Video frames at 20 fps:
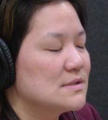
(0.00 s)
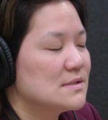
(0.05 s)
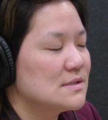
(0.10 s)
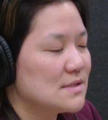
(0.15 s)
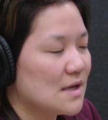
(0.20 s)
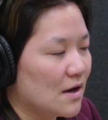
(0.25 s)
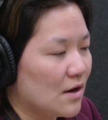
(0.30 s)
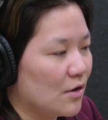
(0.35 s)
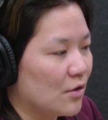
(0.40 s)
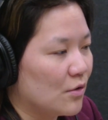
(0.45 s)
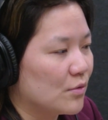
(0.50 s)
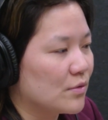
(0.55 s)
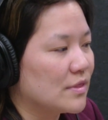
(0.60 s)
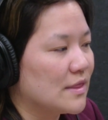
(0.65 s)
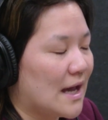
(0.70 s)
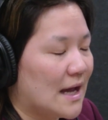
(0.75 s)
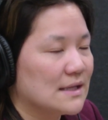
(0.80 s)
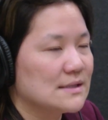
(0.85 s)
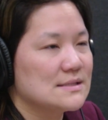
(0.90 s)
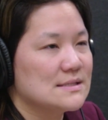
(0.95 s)
So
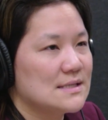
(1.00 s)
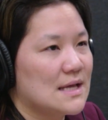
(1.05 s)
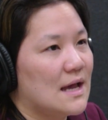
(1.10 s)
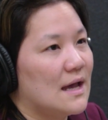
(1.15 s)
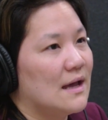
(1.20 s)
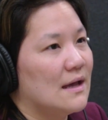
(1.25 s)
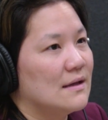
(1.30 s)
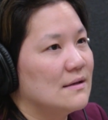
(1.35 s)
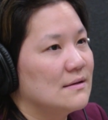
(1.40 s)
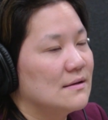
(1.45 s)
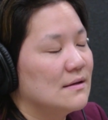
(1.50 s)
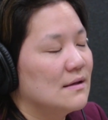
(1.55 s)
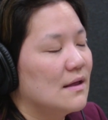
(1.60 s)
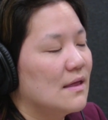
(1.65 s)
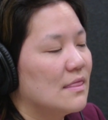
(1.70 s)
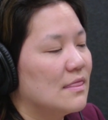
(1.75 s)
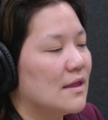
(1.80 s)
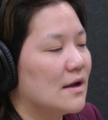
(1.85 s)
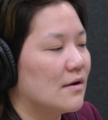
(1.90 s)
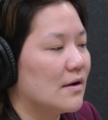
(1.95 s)
that said,
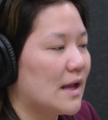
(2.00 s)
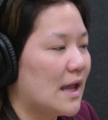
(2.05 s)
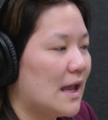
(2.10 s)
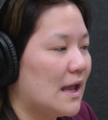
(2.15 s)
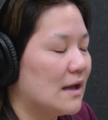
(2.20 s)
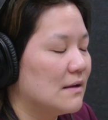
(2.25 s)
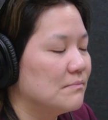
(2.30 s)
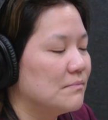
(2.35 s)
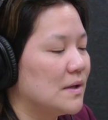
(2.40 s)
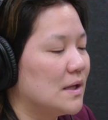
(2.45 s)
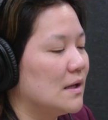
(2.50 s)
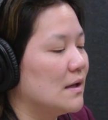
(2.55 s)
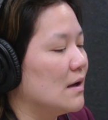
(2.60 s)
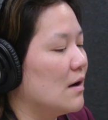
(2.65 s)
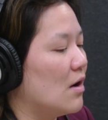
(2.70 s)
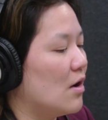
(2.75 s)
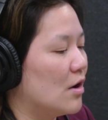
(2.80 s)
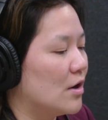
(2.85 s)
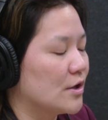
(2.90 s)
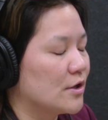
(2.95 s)
there can be
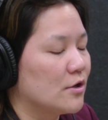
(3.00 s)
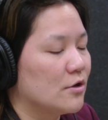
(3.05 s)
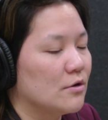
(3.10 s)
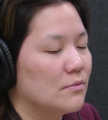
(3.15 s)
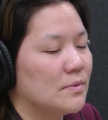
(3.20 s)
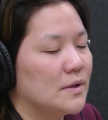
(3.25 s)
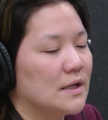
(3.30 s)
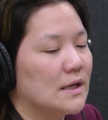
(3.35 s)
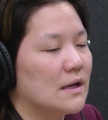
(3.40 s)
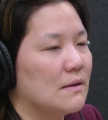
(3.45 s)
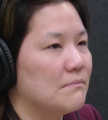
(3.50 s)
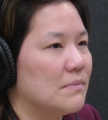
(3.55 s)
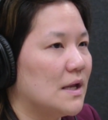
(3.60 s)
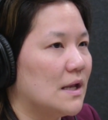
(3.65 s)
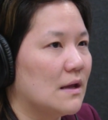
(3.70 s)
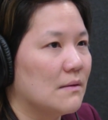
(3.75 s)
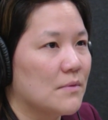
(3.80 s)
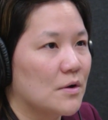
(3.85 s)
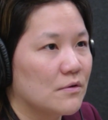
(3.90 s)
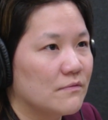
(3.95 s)
arguably
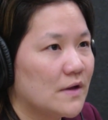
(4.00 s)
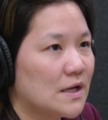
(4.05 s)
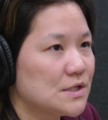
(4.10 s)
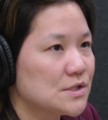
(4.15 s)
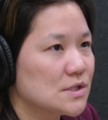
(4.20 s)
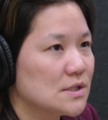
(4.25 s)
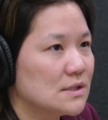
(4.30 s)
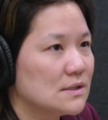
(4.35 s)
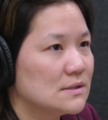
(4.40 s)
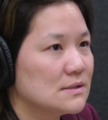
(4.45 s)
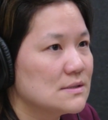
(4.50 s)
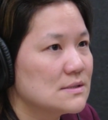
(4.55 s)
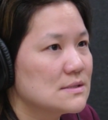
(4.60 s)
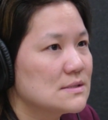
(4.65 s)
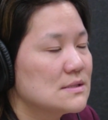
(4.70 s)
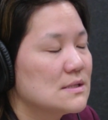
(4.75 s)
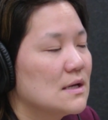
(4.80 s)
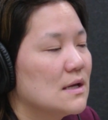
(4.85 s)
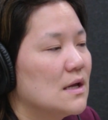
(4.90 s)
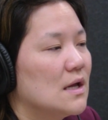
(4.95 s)
competing
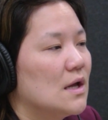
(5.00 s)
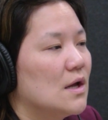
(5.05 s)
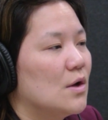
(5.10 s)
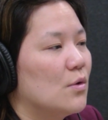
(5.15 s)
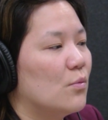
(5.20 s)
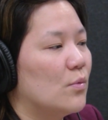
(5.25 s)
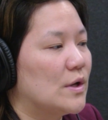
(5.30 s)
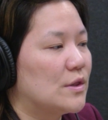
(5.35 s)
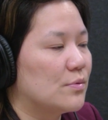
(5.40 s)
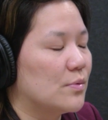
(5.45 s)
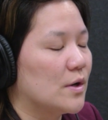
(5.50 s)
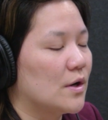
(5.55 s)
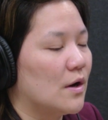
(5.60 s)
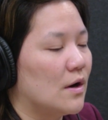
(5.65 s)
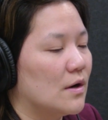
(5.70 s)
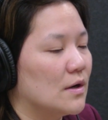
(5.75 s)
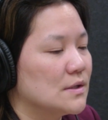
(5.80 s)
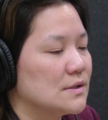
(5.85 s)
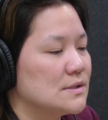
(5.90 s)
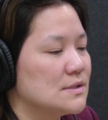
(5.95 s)
motivations with
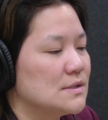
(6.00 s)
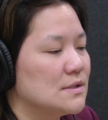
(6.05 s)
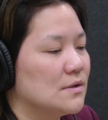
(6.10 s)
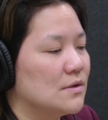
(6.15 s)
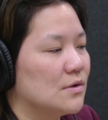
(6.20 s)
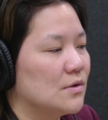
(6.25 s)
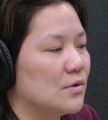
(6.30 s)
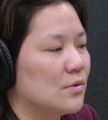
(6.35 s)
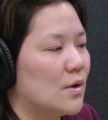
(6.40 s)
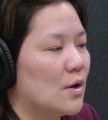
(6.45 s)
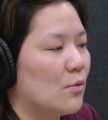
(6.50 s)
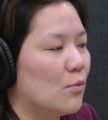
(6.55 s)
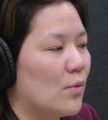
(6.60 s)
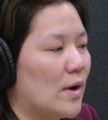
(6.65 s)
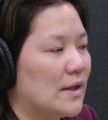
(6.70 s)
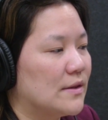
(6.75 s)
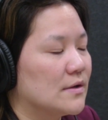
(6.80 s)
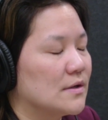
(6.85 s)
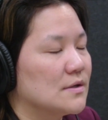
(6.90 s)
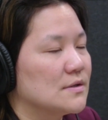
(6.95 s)
regard to
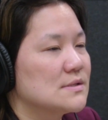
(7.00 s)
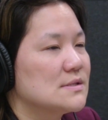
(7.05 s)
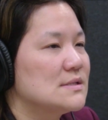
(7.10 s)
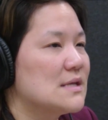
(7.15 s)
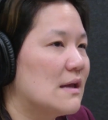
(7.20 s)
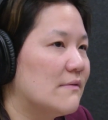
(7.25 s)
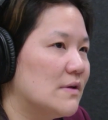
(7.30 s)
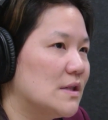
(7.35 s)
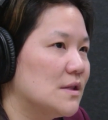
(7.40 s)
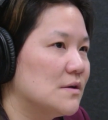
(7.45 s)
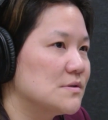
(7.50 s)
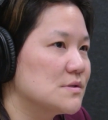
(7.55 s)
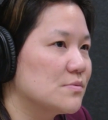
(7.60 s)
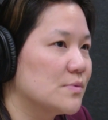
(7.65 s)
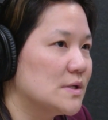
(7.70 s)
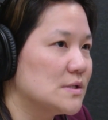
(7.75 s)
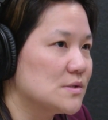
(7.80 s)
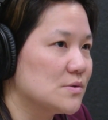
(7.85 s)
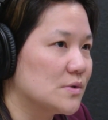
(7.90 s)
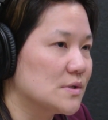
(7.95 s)
whether saving those
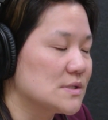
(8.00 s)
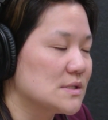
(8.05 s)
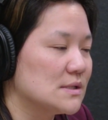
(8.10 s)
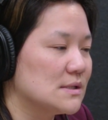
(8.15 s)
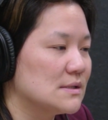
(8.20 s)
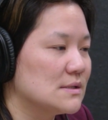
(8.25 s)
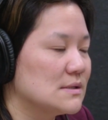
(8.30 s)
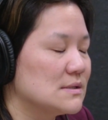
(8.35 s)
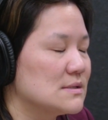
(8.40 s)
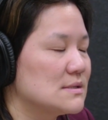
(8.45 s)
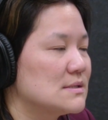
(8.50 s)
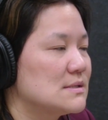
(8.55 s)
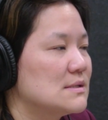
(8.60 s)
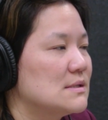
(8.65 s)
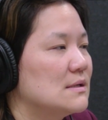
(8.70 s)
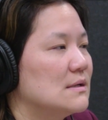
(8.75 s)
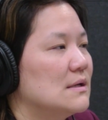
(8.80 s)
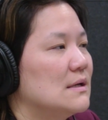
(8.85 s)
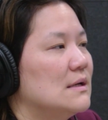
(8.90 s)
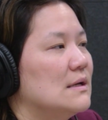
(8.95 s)

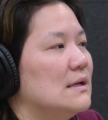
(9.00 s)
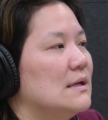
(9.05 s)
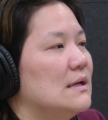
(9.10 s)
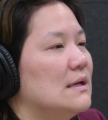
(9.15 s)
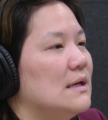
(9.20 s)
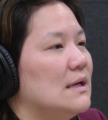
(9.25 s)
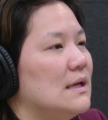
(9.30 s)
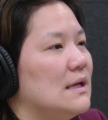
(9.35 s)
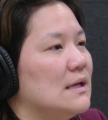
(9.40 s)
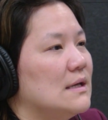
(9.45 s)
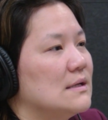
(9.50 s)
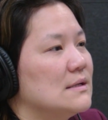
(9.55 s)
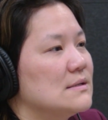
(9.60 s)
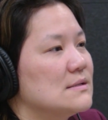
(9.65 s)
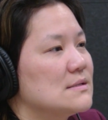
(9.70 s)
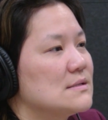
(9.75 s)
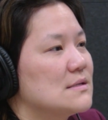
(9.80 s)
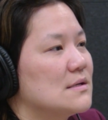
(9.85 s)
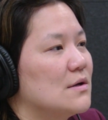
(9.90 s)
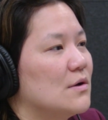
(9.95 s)
resources
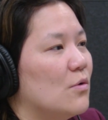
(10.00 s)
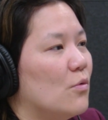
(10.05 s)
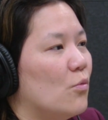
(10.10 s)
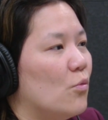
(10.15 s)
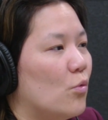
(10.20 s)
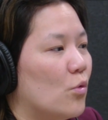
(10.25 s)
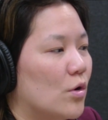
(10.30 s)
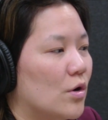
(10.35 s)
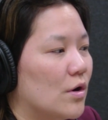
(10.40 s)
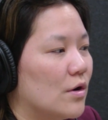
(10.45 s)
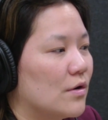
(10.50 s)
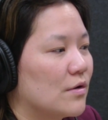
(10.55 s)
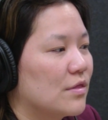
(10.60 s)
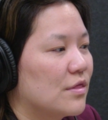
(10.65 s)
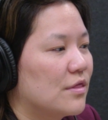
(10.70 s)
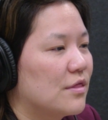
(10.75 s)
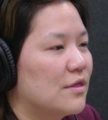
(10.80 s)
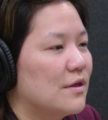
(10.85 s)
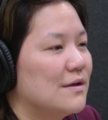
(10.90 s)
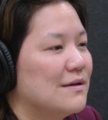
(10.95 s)
is
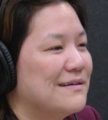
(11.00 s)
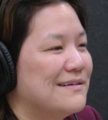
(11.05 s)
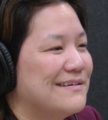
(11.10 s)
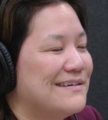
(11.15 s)
worth